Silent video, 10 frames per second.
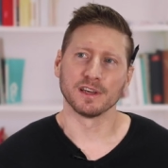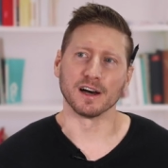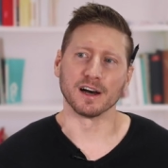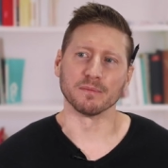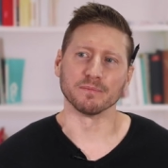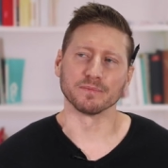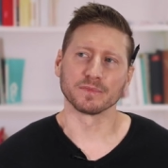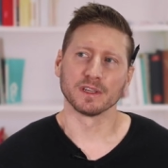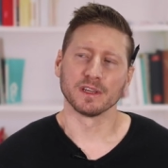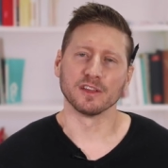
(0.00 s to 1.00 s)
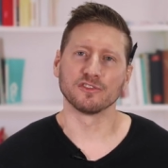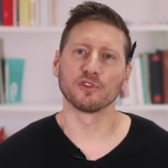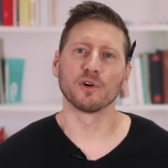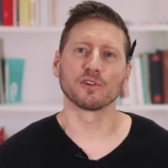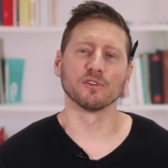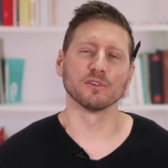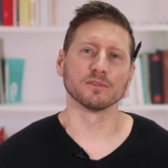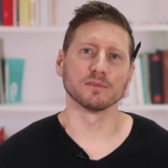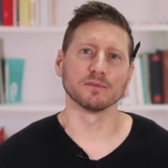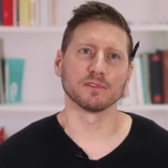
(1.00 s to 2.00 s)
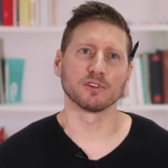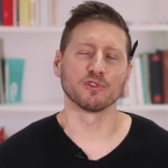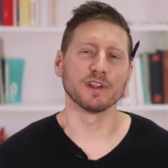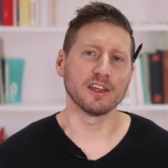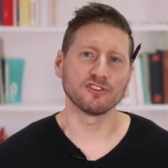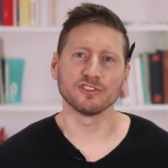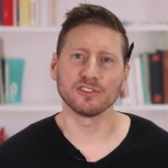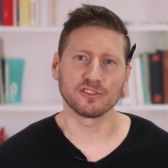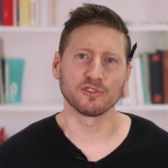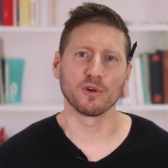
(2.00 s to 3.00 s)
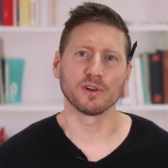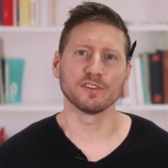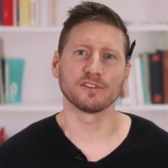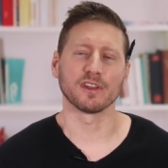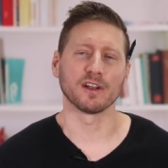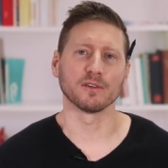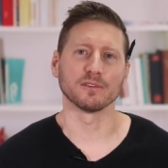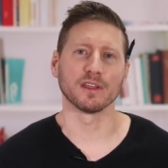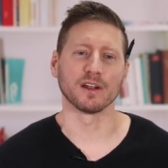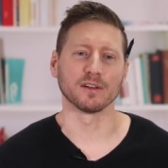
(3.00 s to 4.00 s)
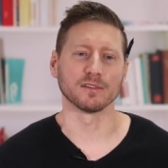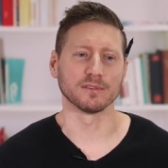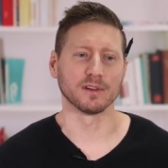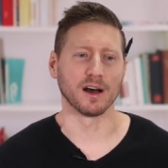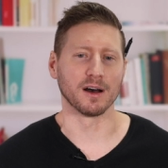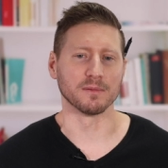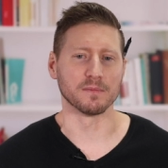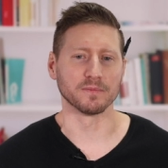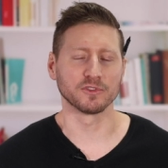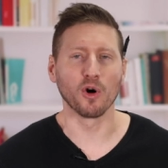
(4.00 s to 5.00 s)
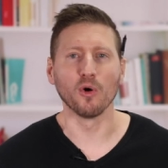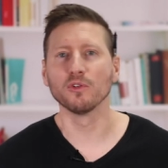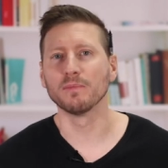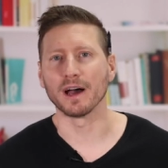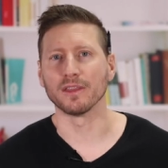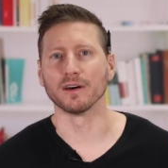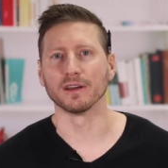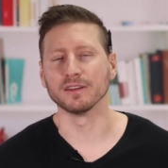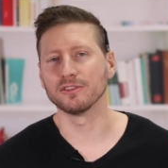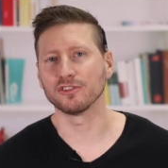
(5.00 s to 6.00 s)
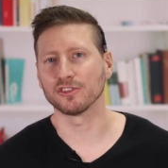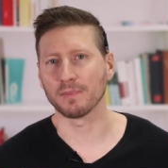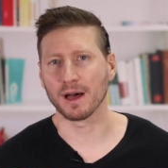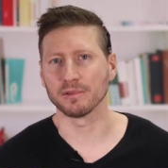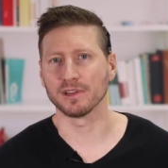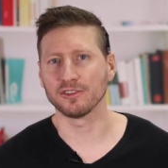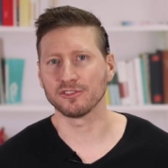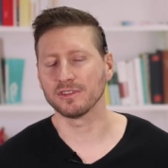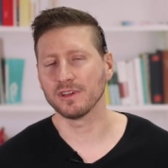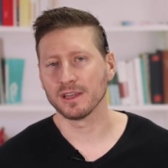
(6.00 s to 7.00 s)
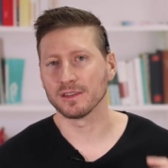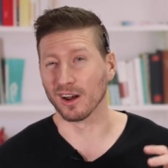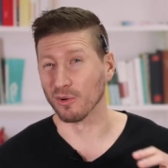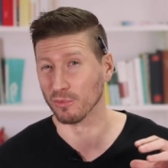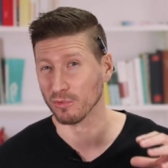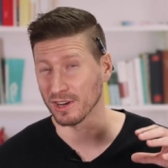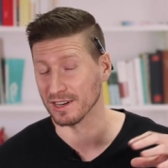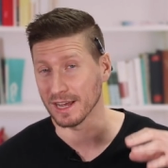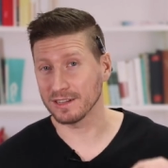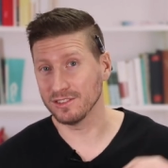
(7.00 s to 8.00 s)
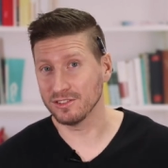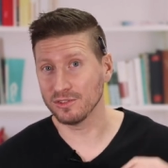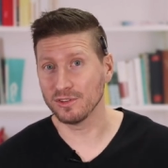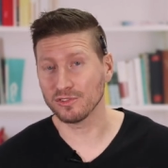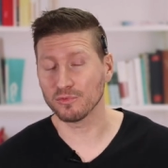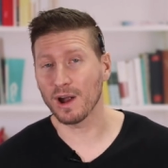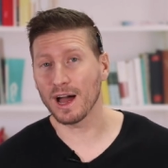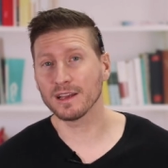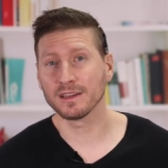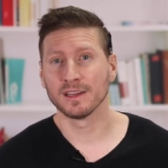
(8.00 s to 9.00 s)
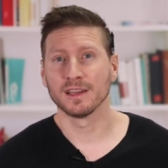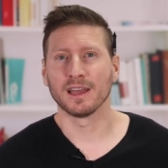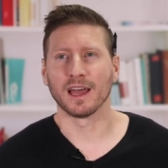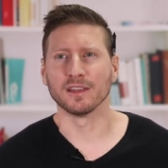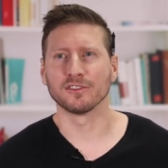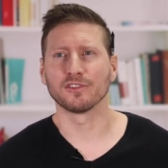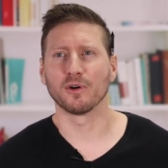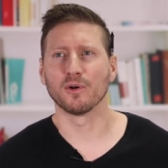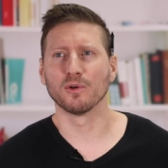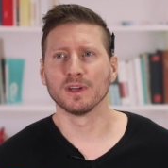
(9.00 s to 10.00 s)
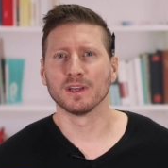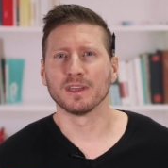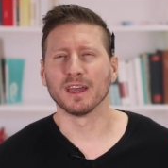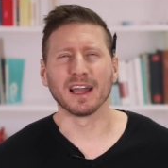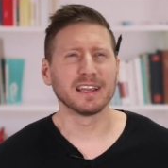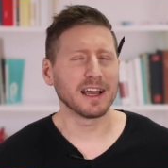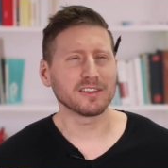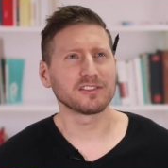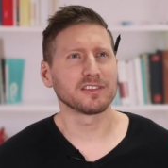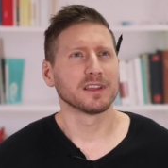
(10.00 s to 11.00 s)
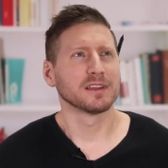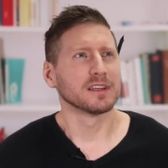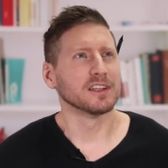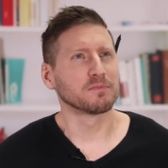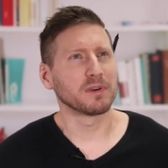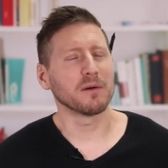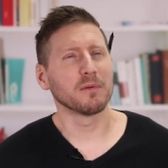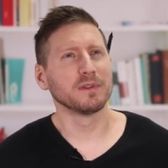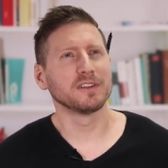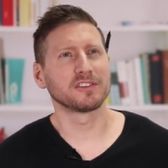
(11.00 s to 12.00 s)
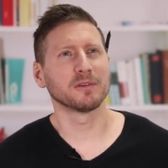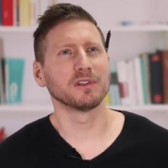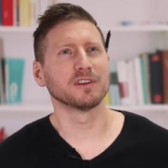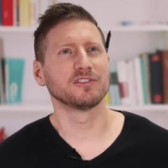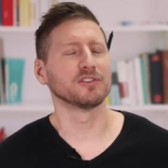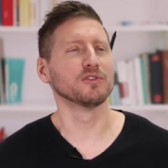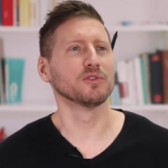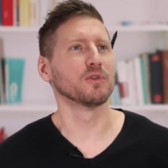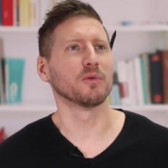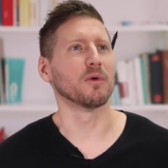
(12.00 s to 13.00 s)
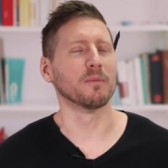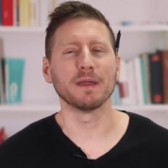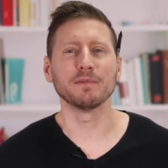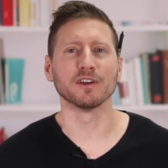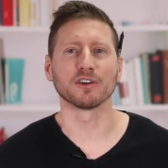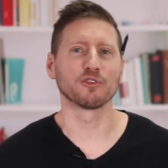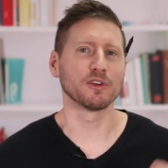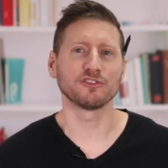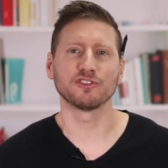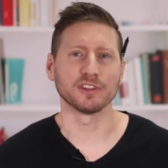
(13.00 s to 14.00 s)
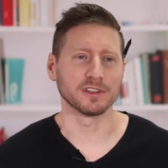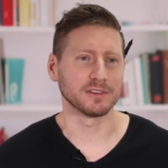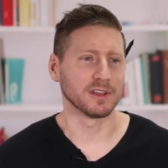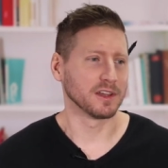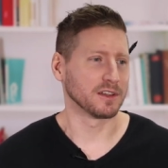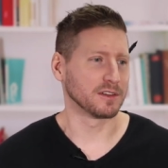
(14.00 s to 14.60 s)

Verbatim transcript: um, historical creationist stories that are that are um, told by the indigenous population that are connected to this rock, and so I guess it's probably similar to maybe a Christian